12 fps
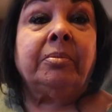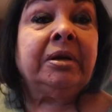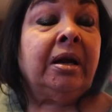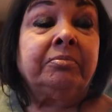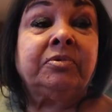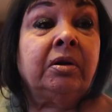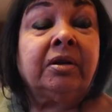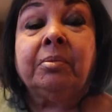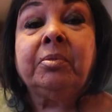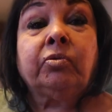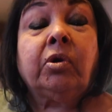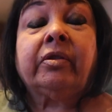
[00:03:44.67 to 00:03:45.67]
I mean, I'm, don't
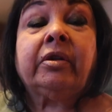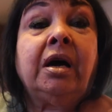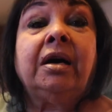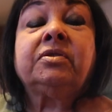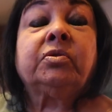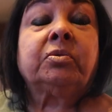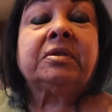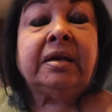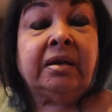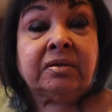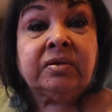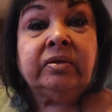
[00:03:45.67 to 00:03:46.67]
get me wrong, concert was
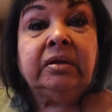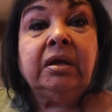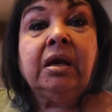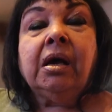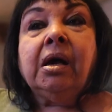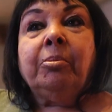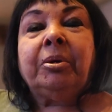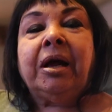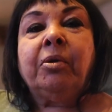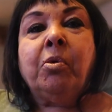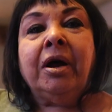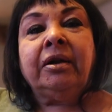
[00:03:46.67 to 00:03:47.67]
excellent but
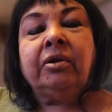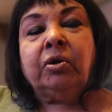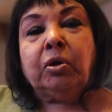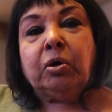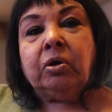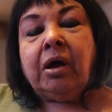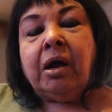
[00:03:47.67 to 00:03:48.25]
I wanted her.